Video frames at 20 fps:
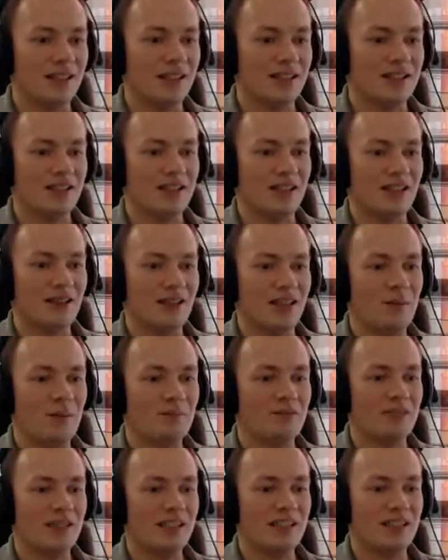Right, I've got
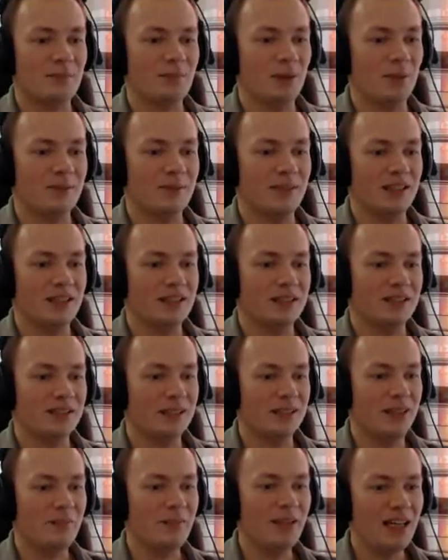upgrades at the bottom
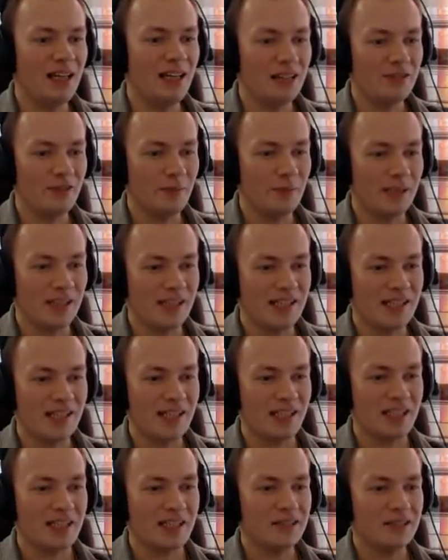there. A bit hard for me to
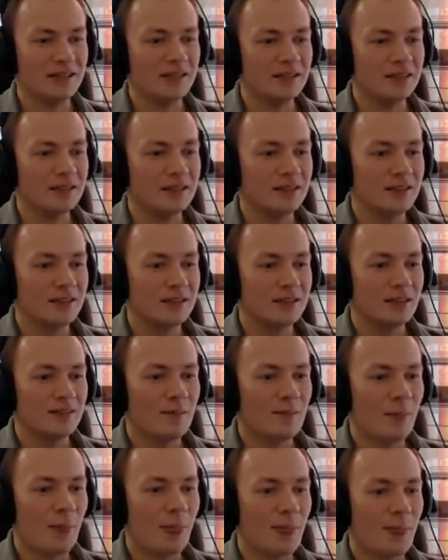see.
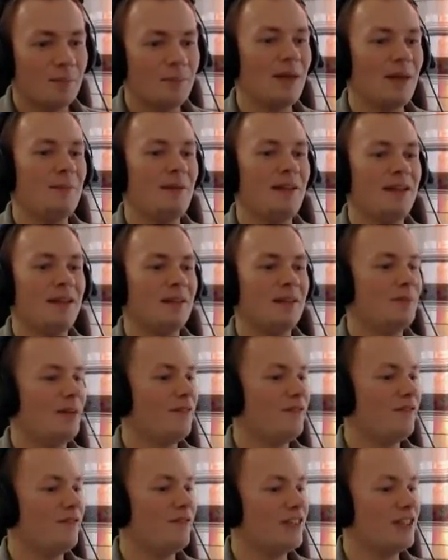Maybe my
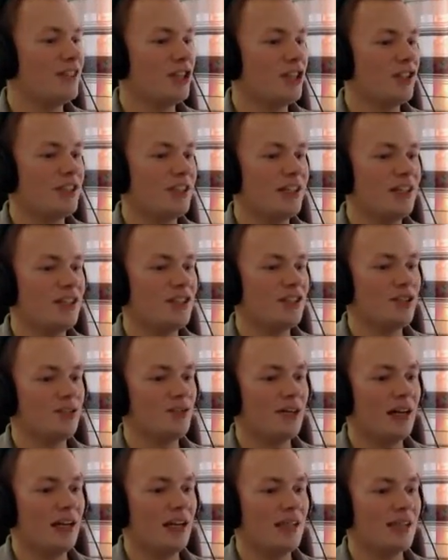first suggestion is
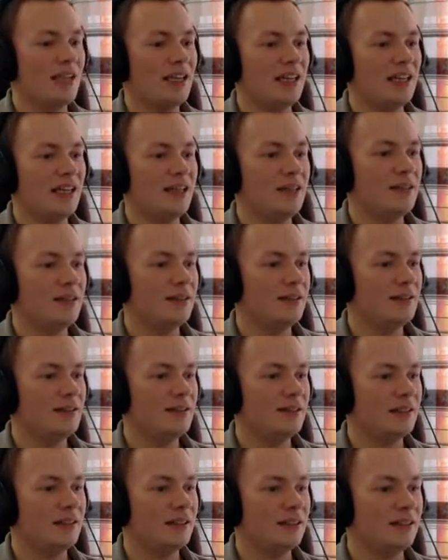to add a
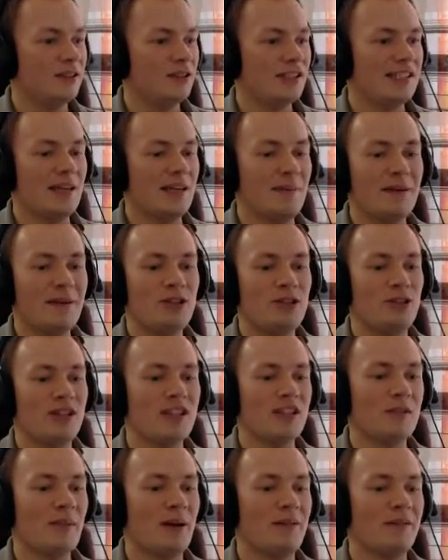like a
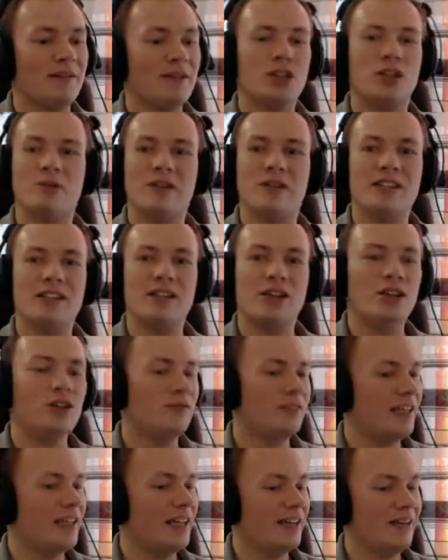semi-transparent grid
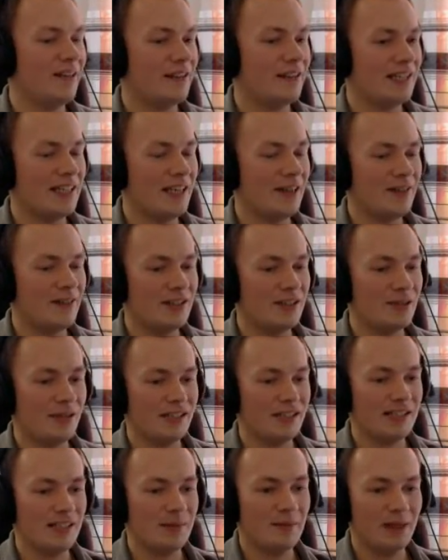over the, these areas so I
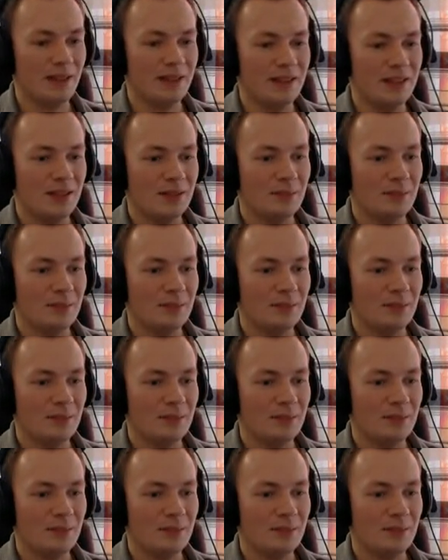can see better.